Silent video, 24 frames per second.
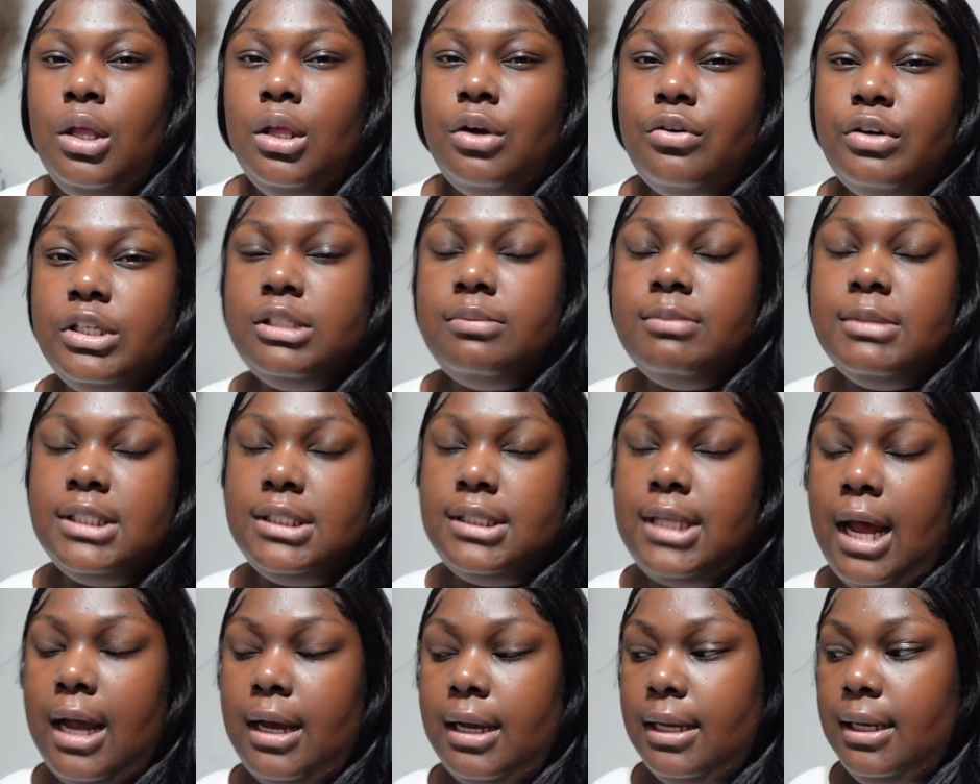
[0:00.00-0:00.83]
Christmas
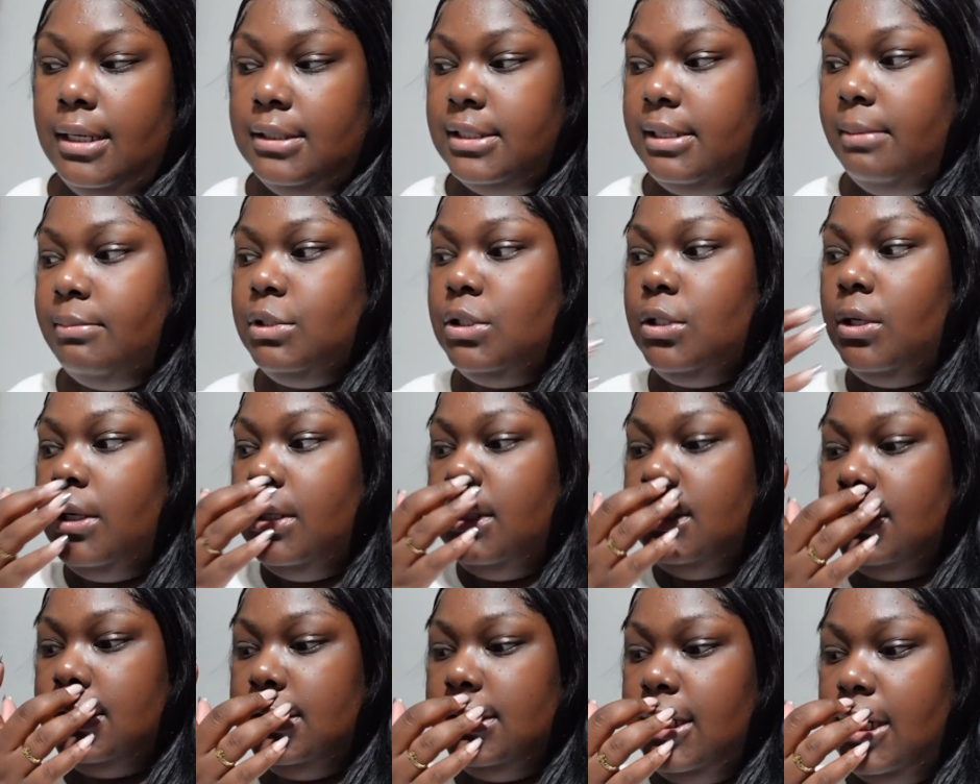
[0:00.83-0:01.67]
stockings. I'm
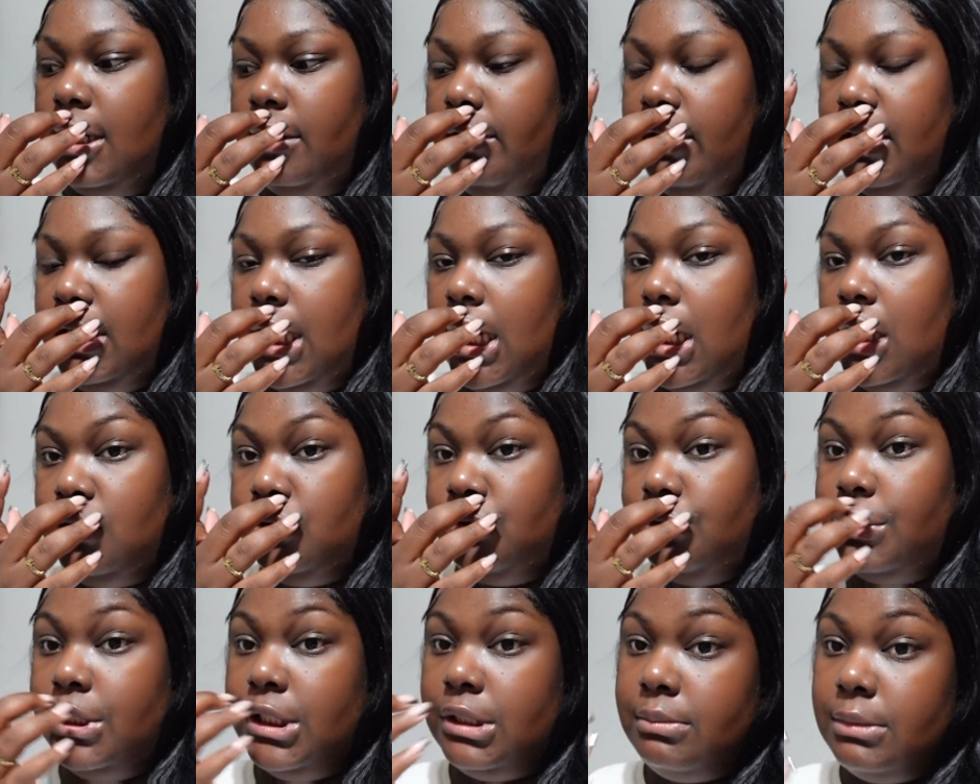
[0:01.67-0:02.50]
starting to decorate the house
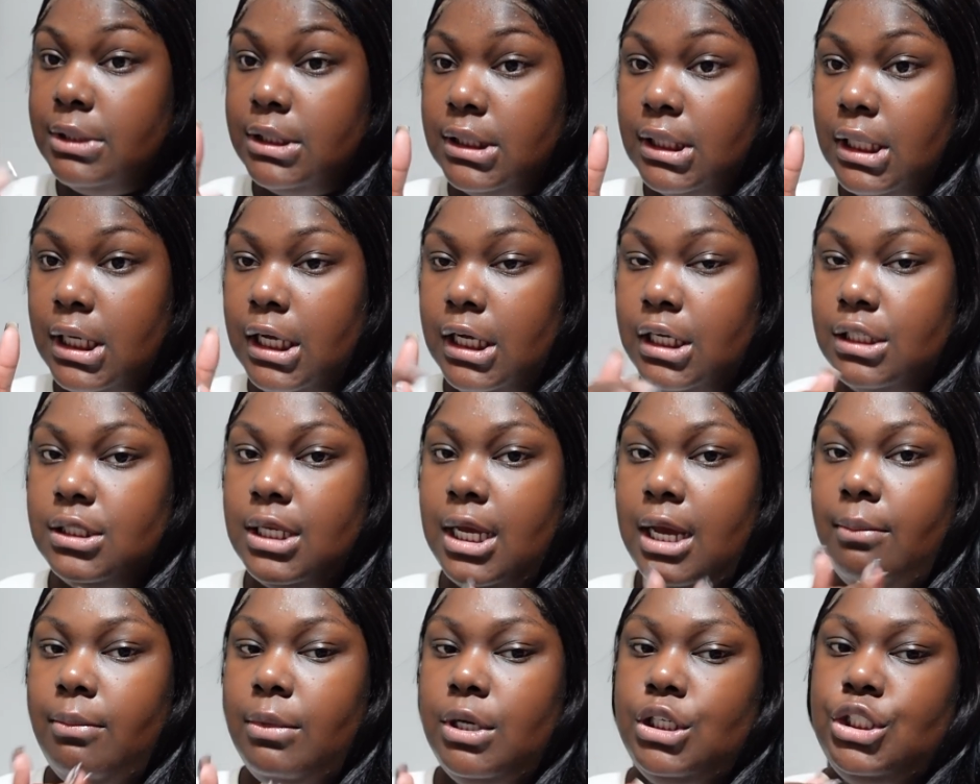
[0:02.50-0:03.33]
for Christmas today, so
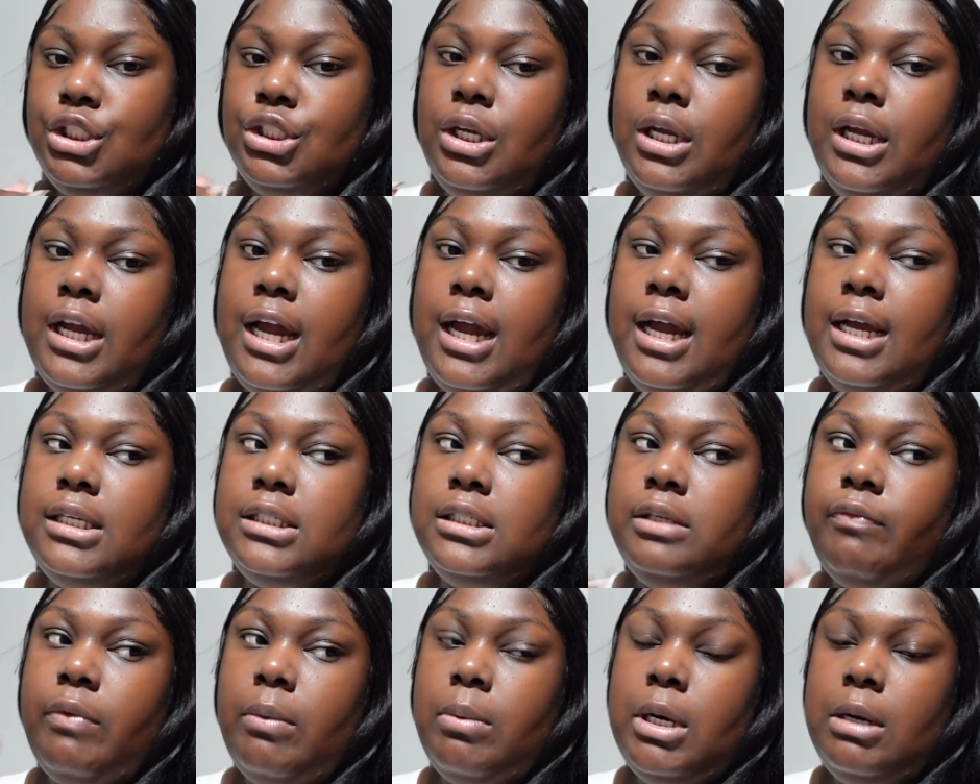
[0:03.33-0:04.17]
I'm going to show you guys
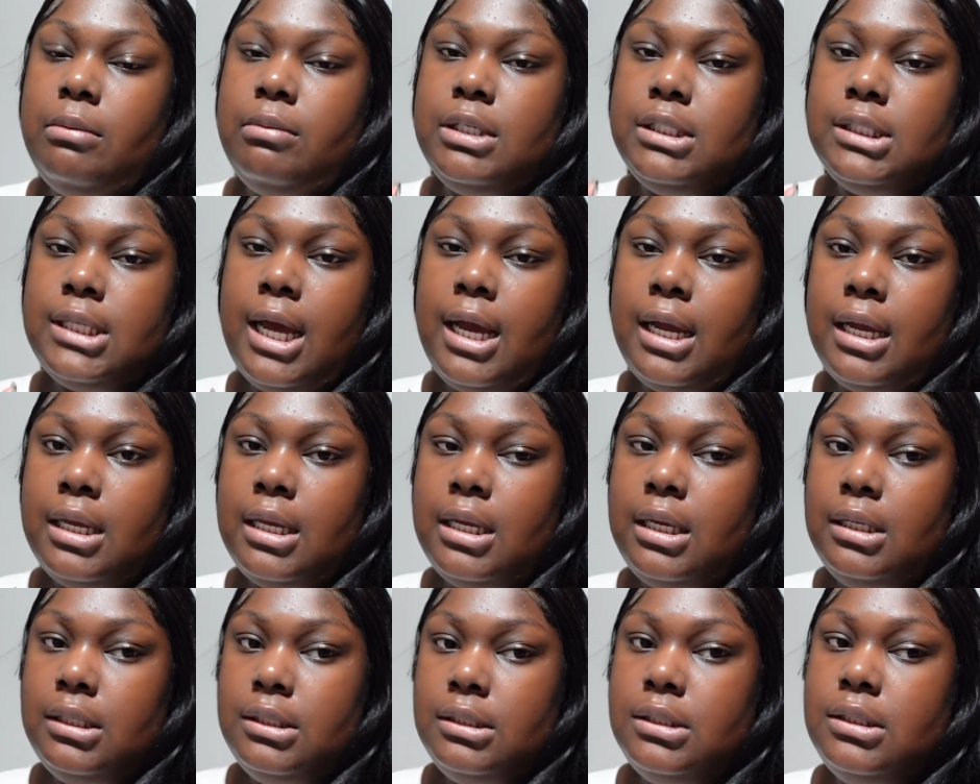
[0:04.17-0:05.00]
if I put up the
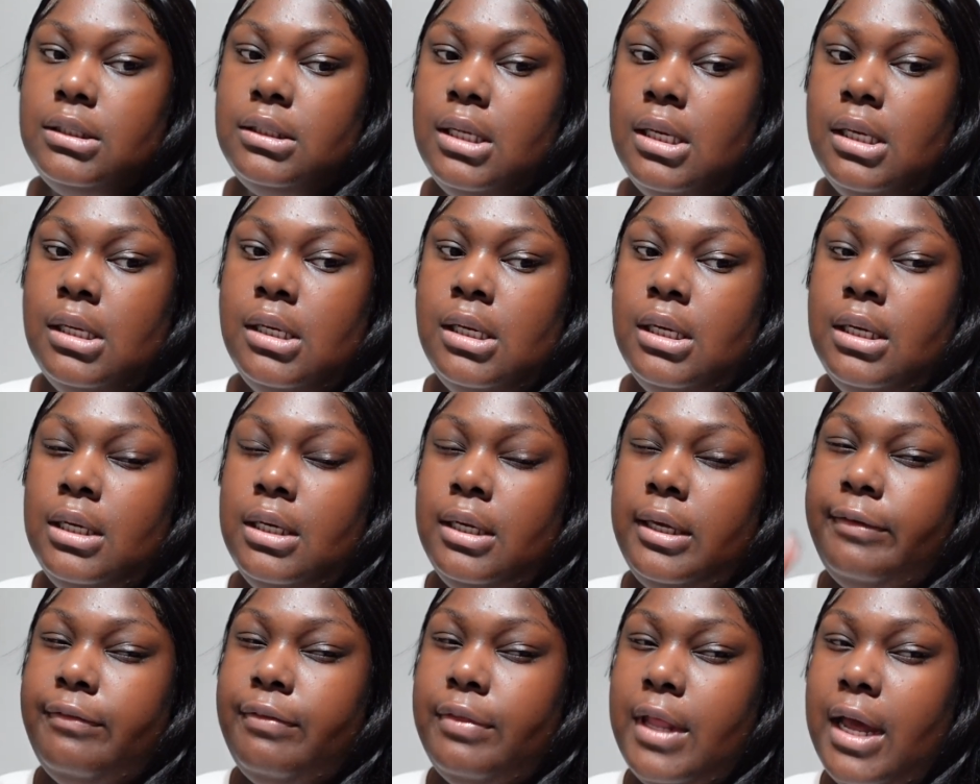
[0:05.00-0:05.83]
stockings
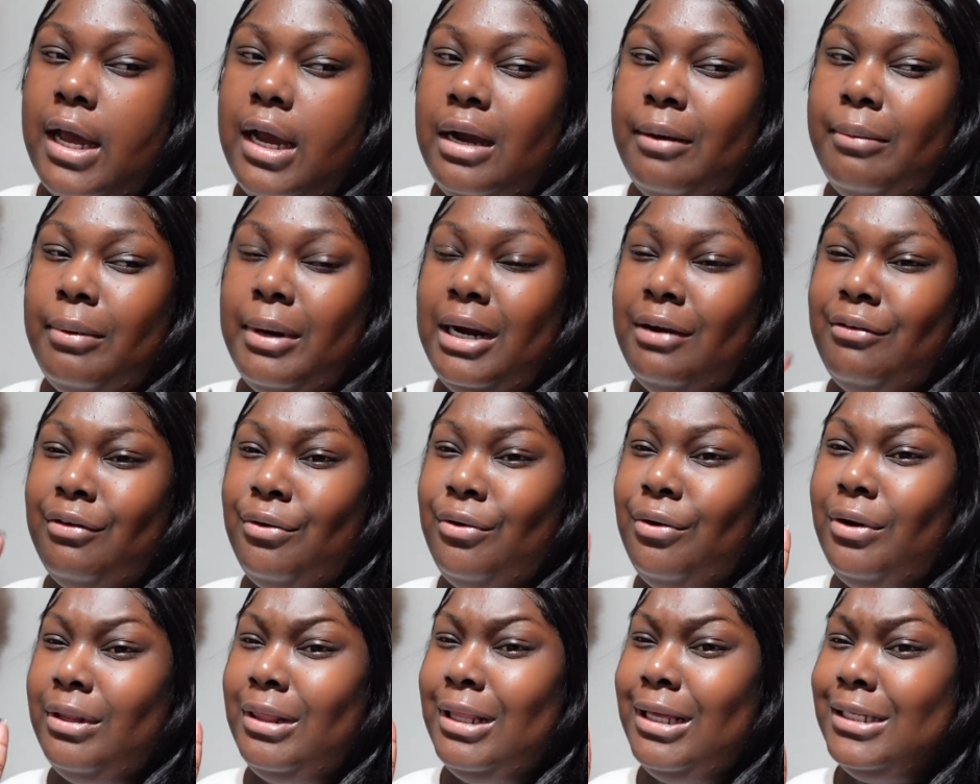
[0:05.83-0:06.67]
now i'll probably
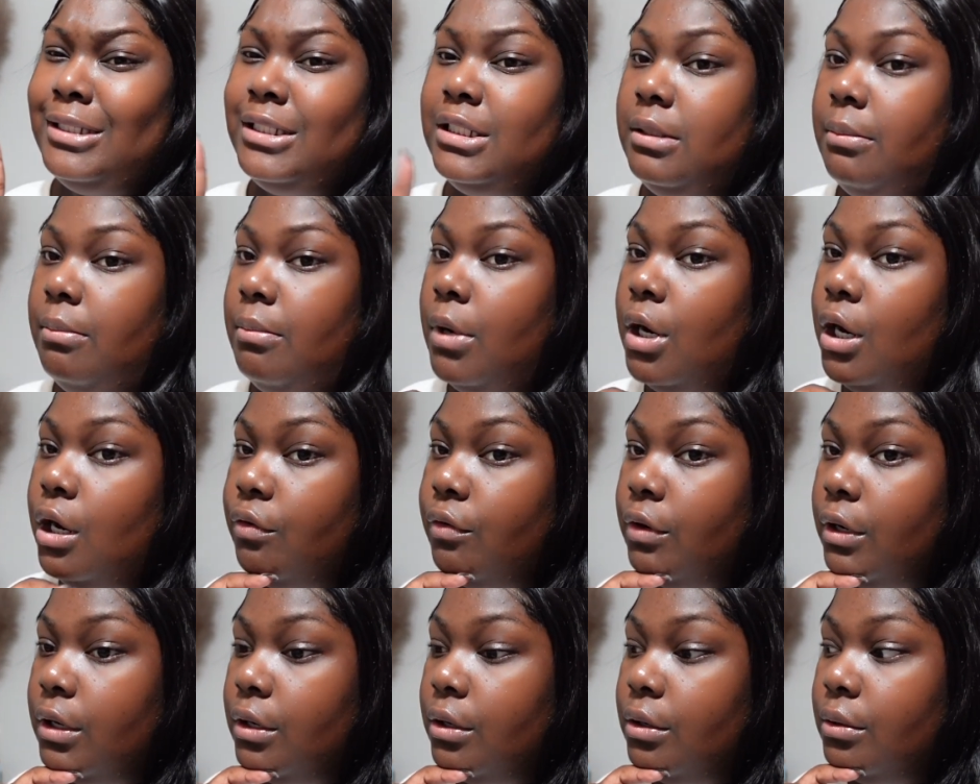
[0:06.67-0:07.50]
record that
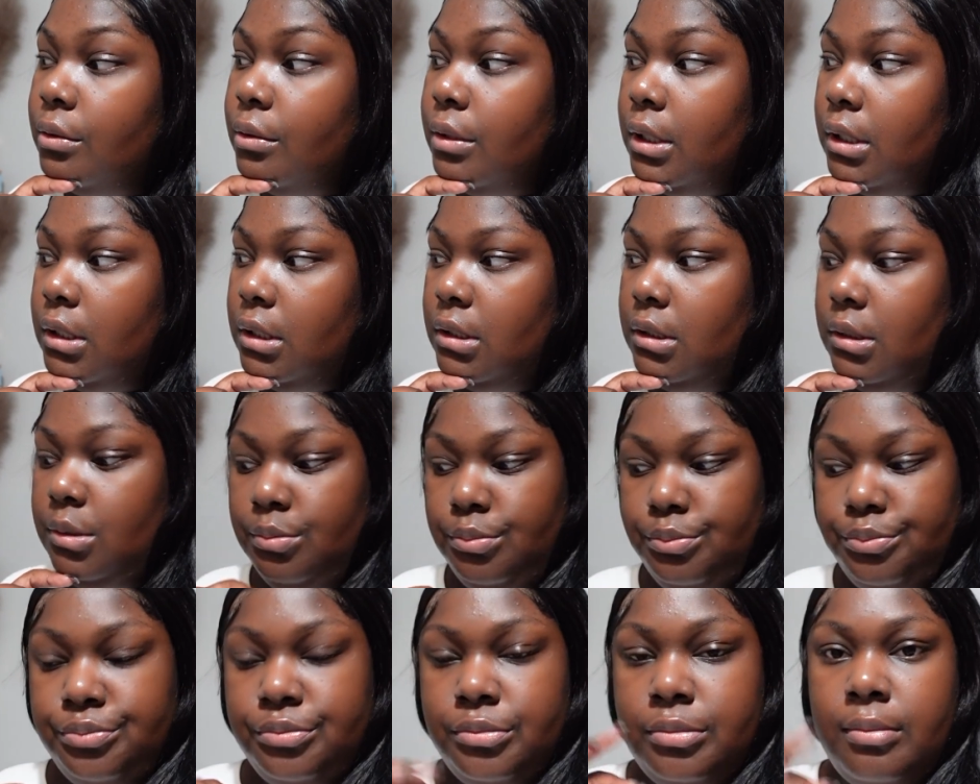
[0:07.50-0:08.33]
tomorrow
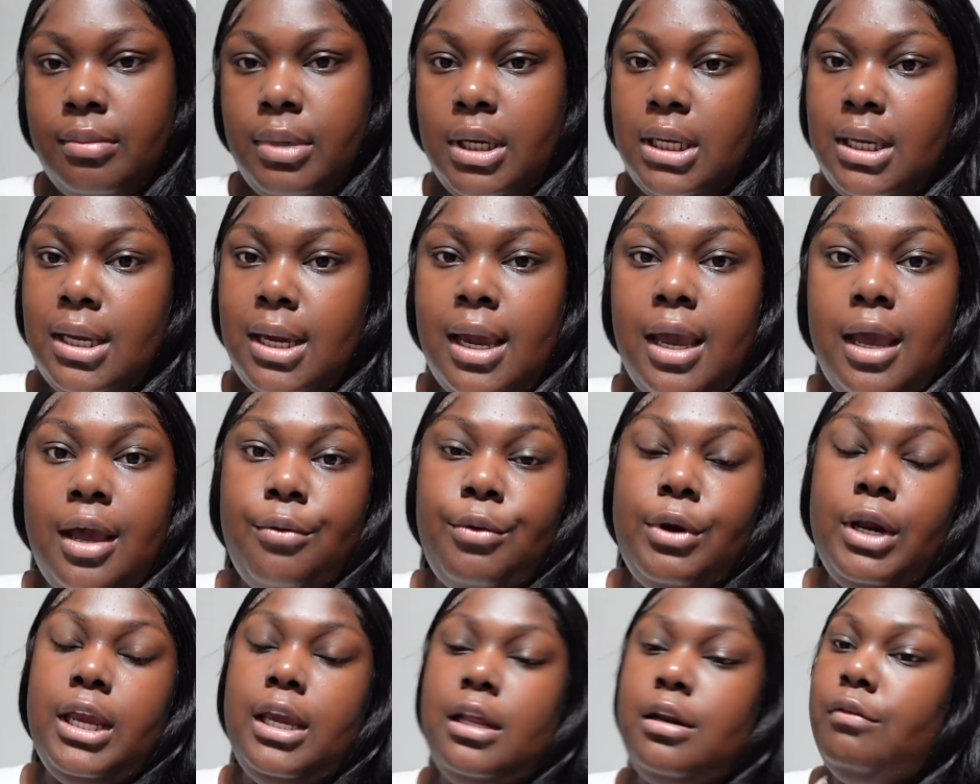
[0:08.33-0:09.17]
um but yeah
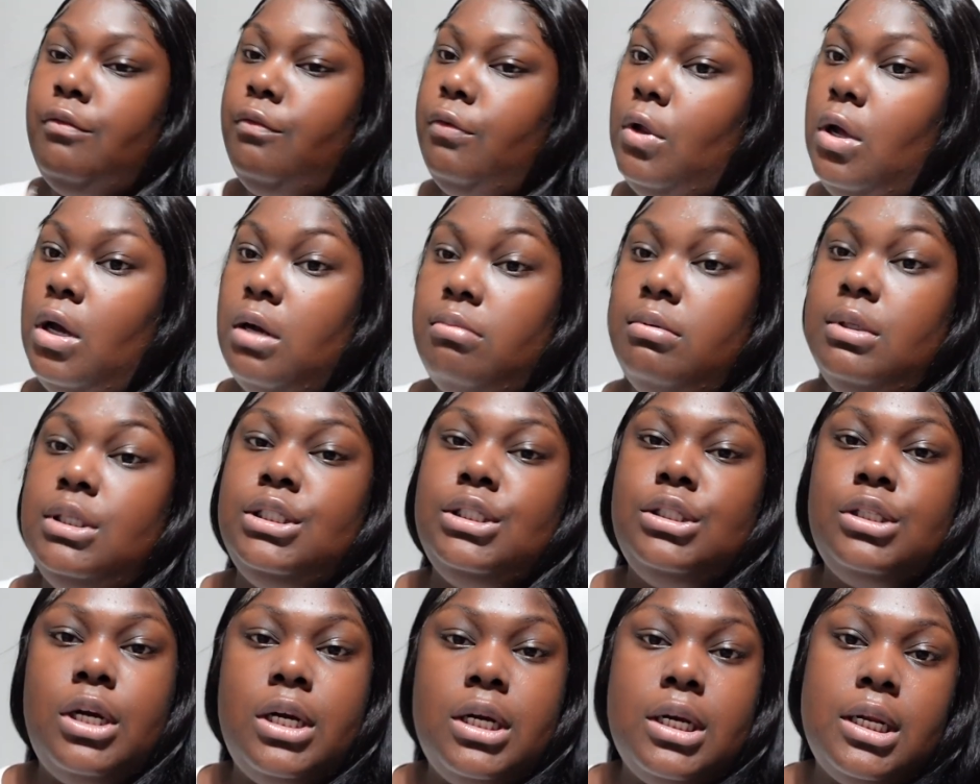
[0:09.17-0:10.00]
we're getting vlogmas
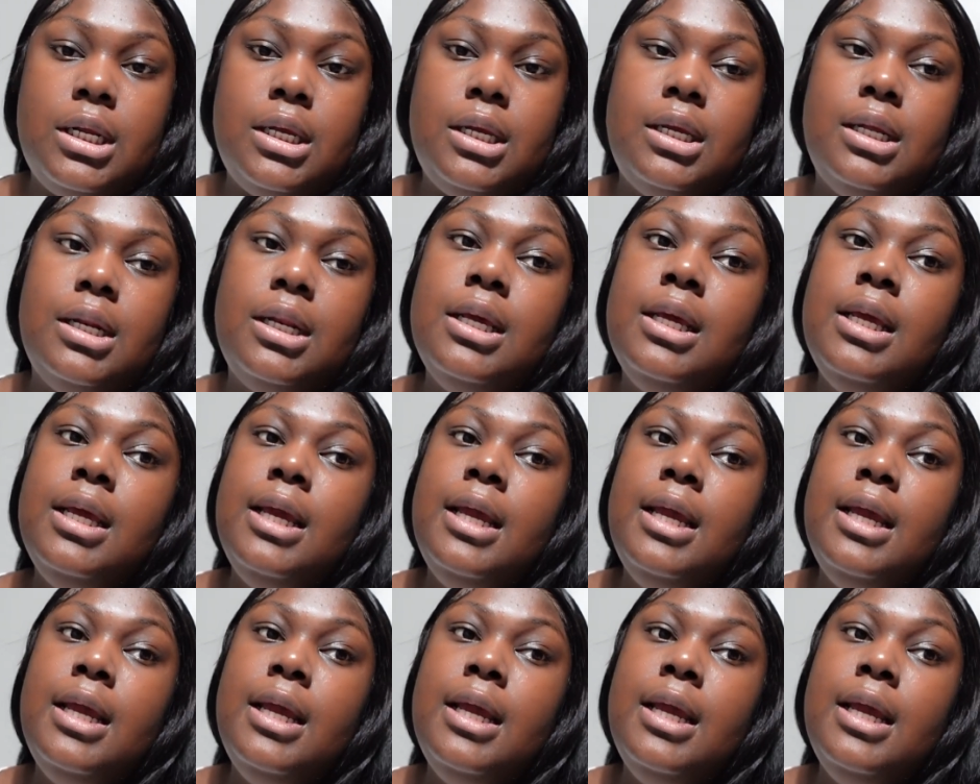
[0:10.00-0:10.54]
started